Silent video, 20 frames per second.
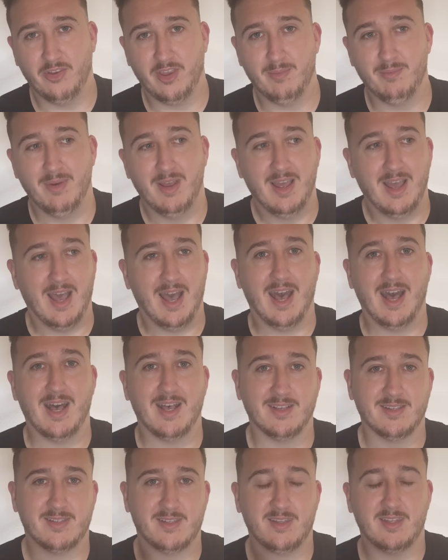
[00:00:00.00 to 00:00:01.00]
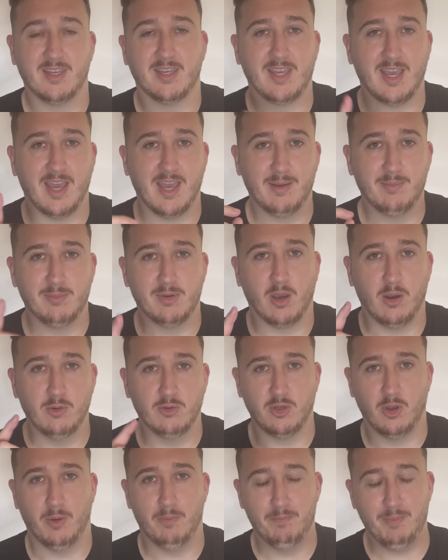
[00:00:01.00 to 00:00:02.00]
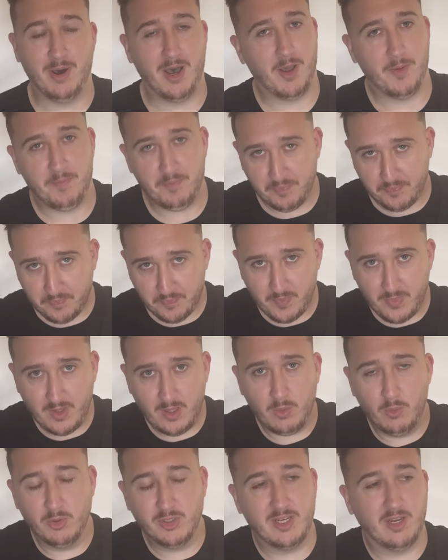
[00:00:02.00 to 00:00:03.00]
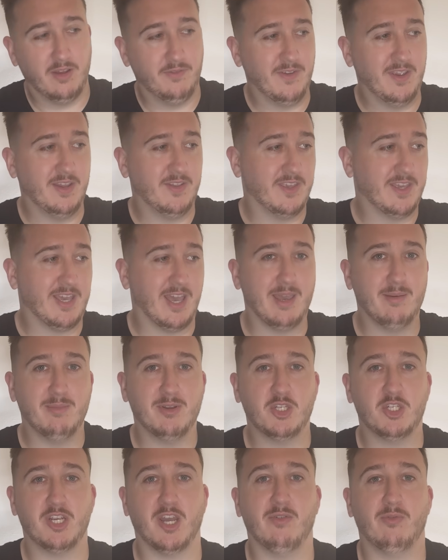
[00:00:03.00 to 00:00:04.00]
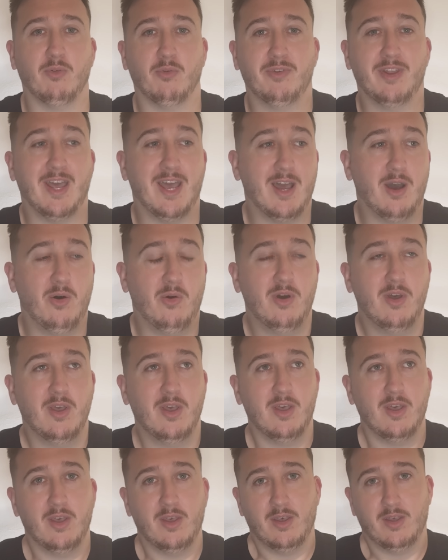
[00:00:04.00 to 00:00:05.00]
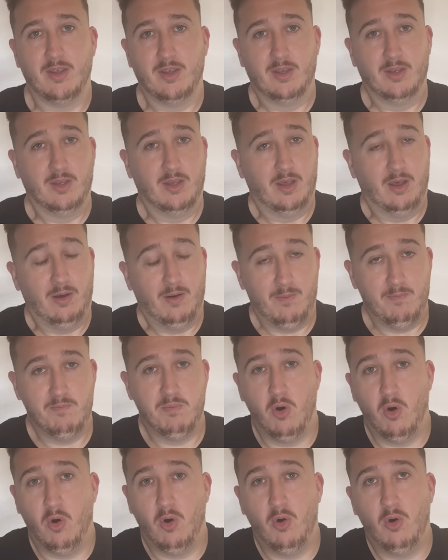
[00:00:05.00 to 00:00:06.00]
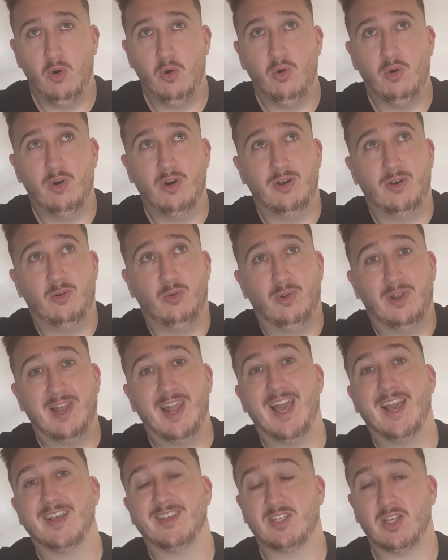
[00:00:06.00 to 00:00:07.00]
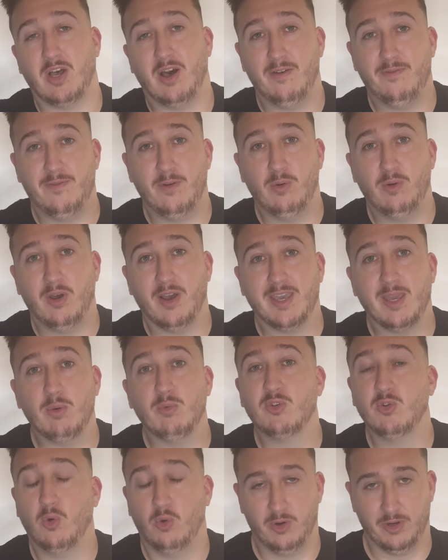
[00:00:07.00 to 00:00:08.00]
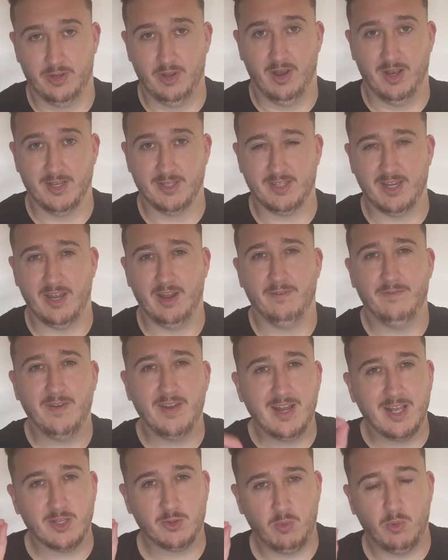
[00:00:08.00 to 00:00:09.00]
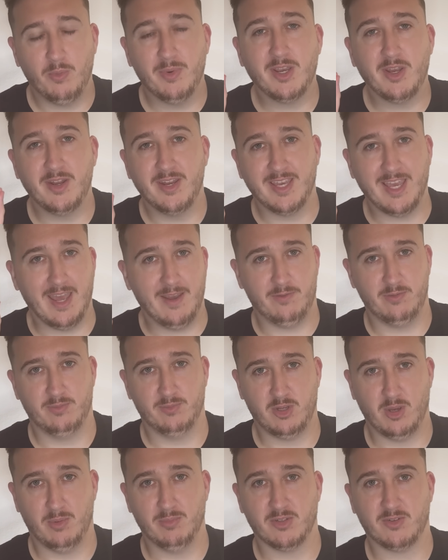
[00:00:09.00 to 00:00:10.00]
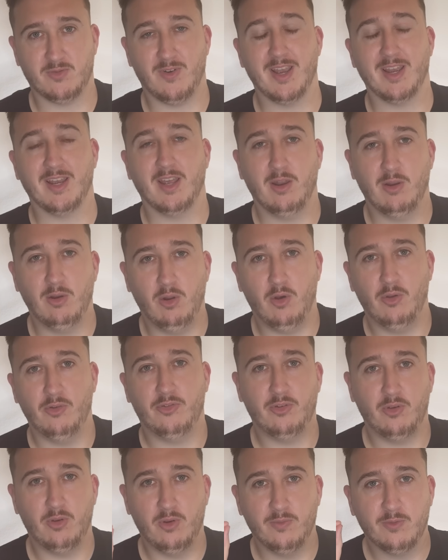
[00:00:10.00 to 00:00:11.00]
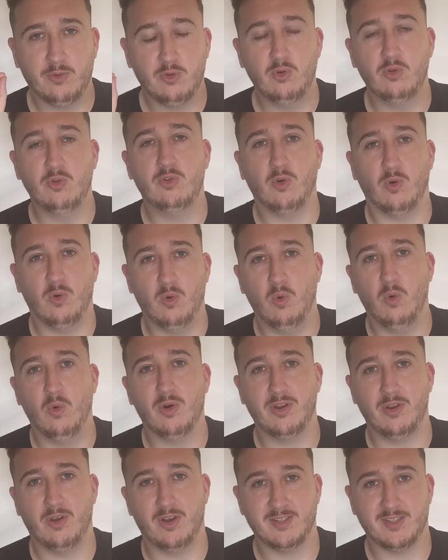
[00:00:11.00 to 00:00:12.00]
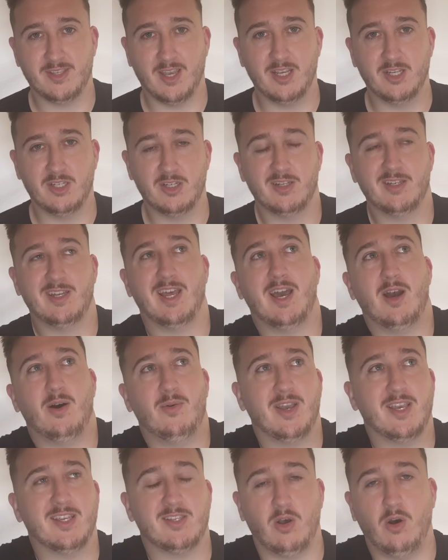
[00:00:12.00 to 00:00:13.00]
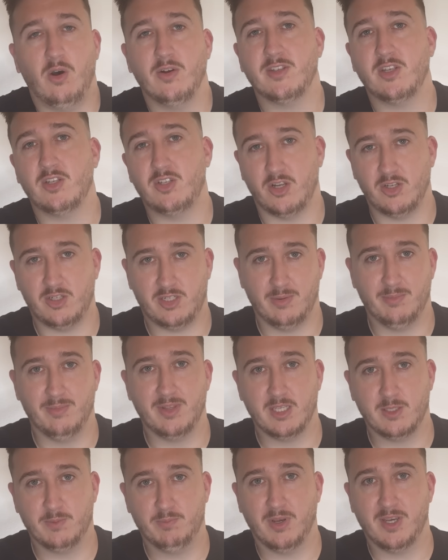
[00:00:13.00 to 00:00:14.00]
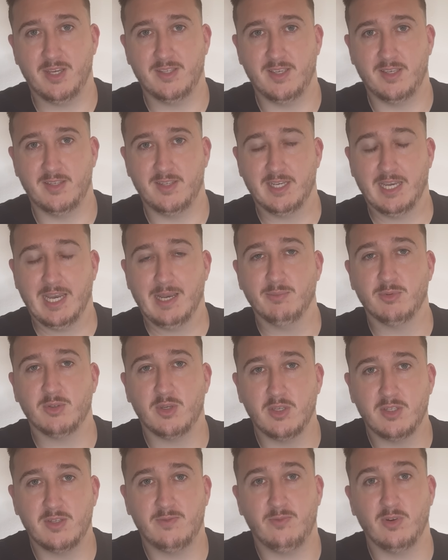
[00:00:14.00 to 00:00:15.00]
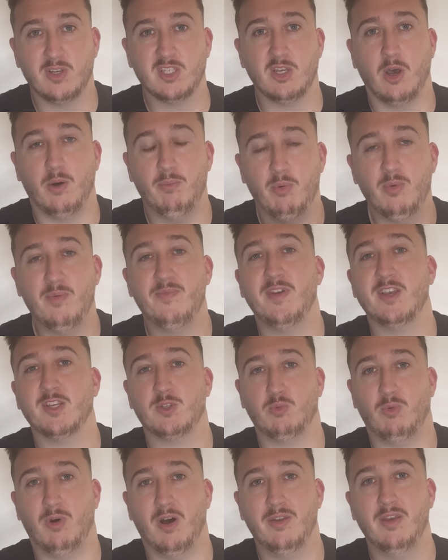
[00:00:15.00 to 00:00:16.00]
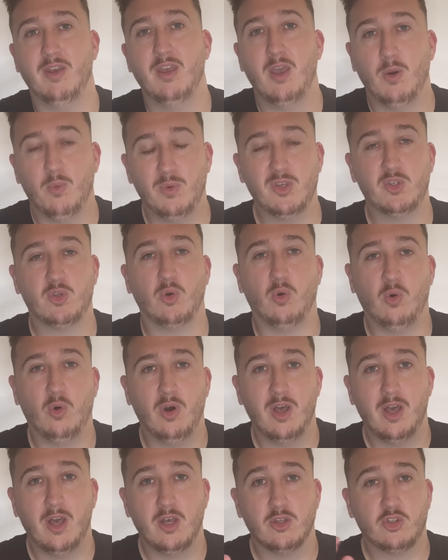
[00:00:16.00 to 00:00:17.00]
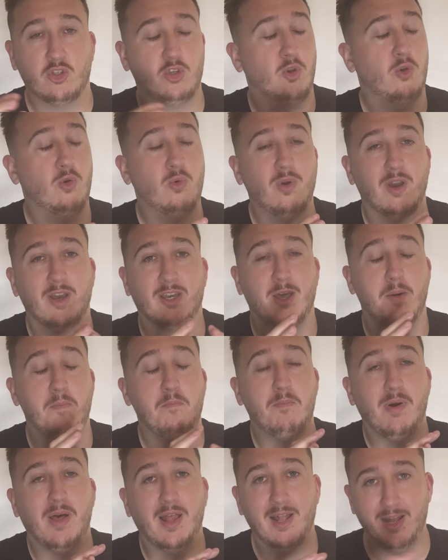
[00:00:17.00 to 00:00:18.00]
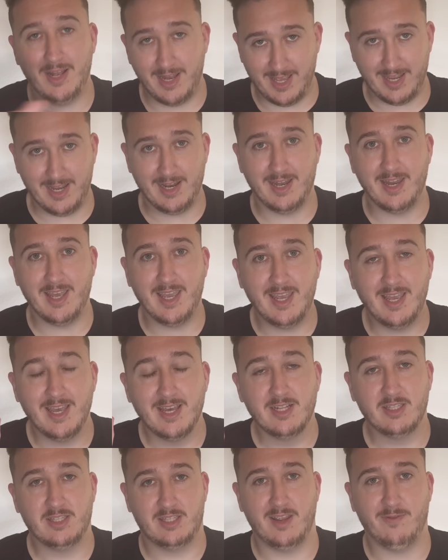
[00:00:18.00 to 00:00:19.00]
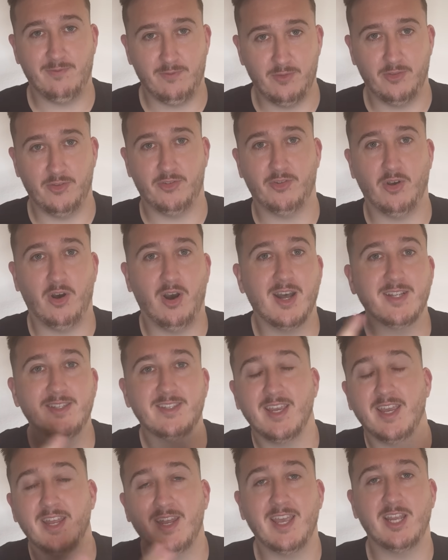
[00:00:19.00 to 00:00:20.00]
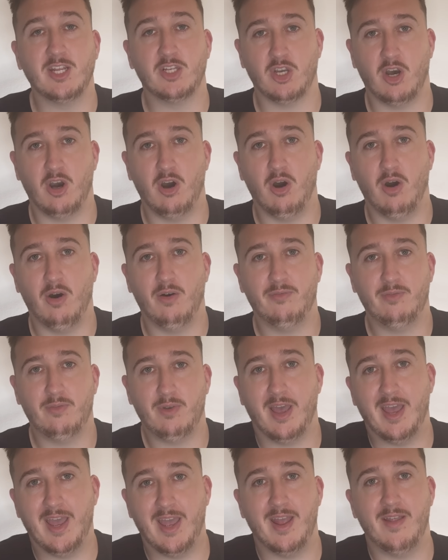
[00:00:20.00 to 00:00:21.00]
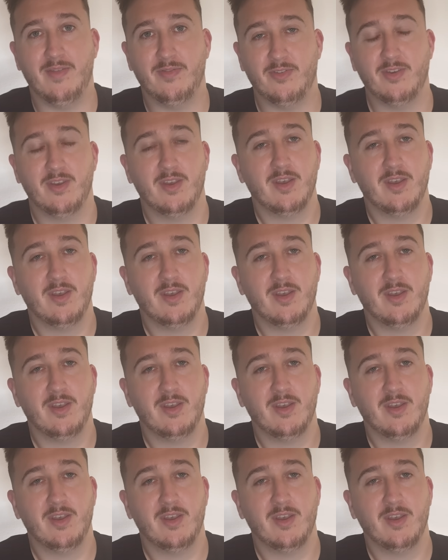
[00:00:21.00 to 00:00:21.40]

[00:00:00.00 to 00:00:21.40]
him as the game goes on. But what did I think of the game in general? Now, more or less, I feel like it was organised. And I think that's what we're going to get from Thomas Frank. Lots of good organisation. Now, it's hard to judge some of these pre-season games because, for example, with this one, we saw two completely different sides in each half. And